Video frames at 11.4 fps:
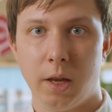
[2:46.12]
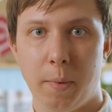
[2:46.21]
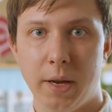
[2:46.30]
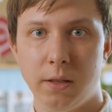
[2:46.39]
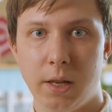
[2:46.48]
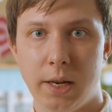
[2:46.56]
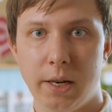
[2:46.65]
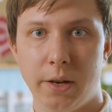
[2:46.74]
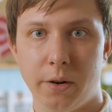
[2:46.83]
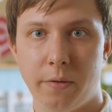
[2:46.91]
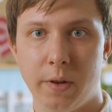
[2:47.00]
command line
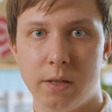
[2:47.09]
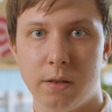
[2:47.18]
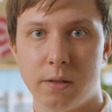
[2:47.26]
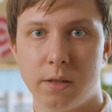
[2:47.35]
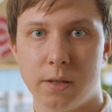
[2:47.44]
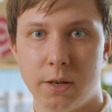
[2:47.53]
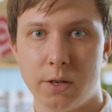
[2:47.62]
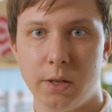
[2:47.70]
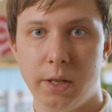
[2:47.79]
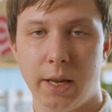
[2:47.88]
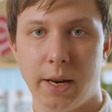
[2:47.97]
interface is
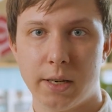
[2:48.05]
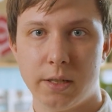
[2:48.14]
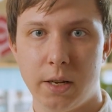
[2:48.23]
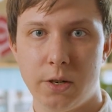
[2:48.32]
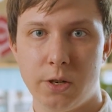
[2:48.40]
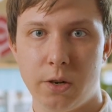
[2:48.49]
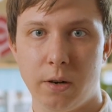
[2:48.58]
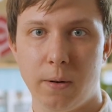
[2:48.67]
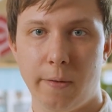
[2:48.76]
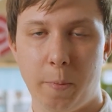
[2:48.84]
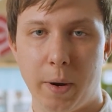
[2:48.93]
essentially an extension
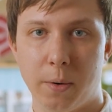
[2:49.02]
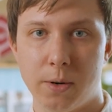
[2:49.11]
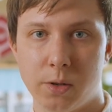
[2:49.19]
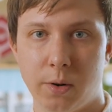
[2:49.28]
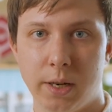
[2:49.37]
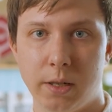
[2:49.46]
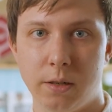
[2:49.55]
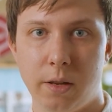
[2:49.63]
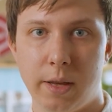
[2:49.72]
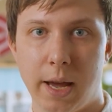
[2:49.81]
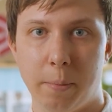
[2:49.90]
of the powers granted
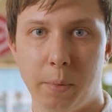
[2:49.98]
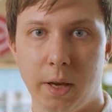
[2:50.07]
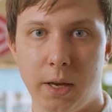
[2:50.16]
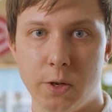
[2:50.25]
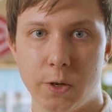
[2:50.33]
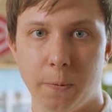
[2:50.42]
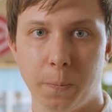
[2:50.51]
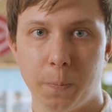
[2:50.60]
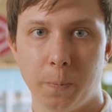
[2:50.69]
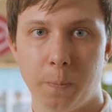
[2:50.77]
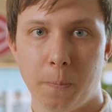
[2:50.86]
to the application.
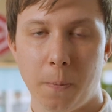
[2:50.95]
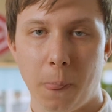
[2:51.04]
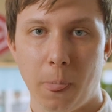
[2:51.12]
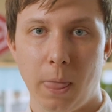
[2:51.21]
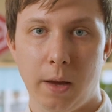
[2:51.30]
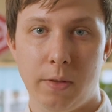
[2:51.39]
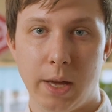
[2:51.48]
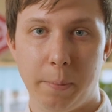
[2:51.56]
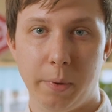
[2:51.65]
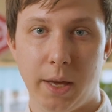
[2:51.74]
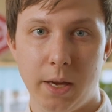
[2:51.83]
If the
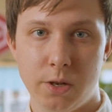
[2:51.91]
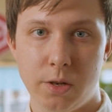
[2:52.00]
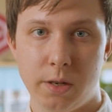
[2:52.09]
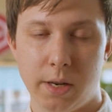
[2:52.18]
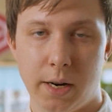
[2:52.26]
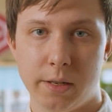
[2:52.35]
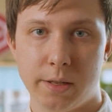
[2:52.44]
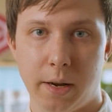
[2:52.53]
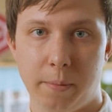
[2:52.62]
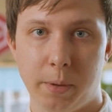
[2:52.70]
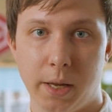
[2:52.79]
application design is
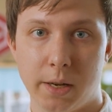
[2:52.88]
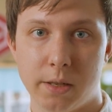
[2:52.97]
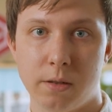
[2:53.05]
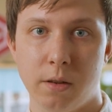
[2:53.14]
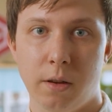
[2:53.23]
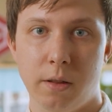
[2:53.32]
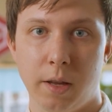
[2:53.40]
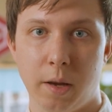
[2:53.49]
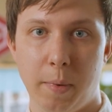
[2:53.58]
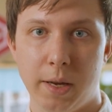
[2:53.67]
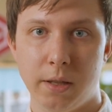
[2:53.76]
complex, the
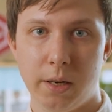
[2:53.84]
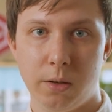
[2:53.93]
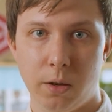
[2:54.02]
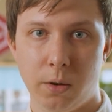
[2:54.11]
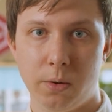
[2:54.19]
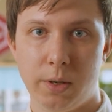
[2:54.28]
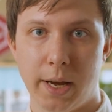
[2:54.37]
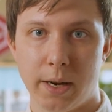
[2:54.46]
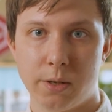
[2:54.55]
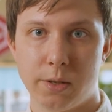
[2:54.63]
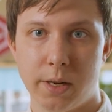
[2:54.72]
command line code to
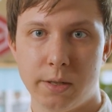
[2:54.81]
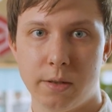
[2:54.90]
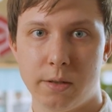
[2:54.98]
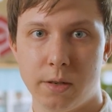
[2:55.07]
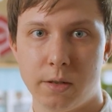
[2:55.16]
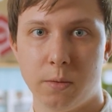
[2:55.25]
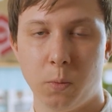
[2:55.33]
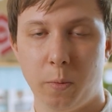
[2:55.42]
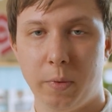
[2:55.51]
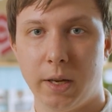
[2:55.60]
exercise the system will be